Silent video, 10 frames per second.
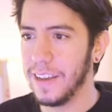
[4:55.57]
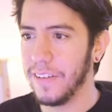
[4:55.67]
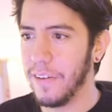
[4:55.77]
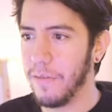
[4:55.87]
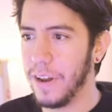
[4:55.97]

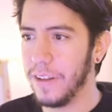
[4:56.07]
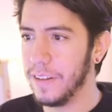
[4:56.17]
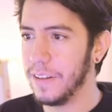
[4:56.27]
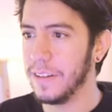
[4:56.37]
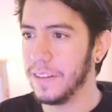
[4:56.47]
I'm gonna
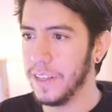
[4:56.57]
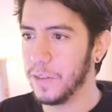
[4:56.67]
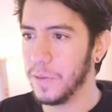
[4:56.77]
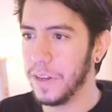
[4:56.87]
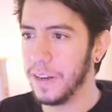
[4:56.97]
run
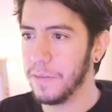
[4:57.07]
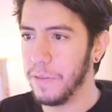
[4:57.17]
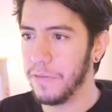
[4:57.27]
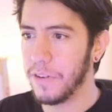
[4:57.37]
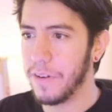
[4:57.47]
this one.
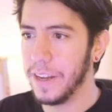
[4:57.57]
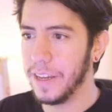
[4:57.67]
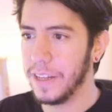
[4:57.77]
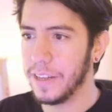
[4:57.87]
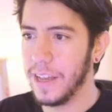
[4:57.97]
Before running
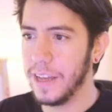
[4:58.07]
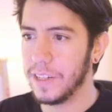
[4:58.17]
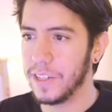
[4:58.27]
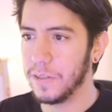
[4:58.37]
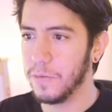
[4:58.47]
it, I
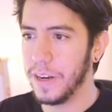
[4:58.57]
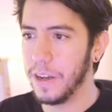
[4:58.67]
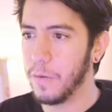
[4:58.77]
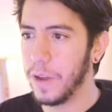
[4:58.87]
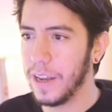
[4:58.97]
just want to
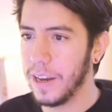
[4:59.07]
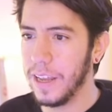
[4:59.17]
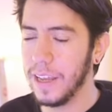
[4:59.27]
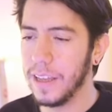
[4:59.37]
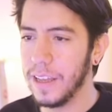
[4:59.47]

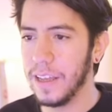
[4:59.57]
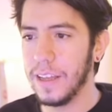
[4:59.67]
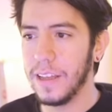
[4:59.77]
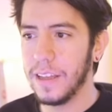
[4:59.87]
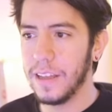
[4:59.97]
quickly
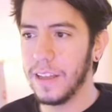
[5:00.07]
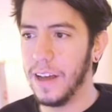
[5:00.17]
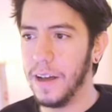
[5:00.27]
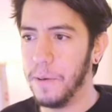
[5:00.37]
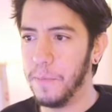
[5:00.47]

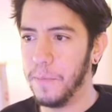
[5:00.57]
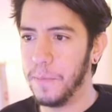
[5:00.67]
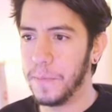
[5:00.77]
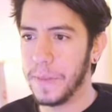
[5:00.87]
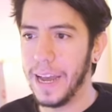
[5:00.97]

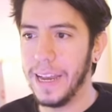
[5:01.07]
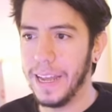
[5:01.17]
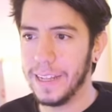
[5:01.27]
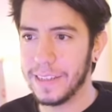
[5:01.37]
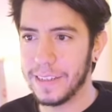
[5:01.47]

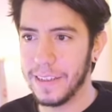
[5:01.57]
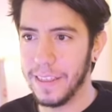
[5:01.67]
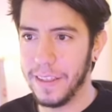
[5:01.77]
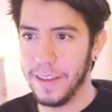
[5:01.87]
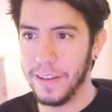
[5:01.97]
highlight
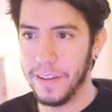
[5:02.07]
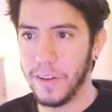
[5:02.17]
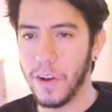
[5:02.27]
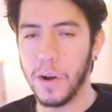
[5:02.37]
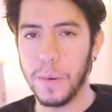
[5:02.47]
the
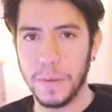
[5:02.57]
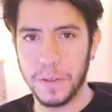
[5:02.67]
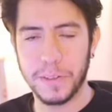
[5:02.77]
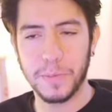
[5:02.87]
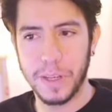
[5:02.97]

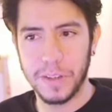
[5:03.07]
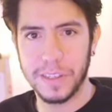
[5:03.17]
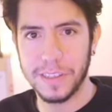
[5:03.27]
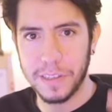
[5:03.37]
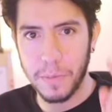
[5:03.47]
goals, because it is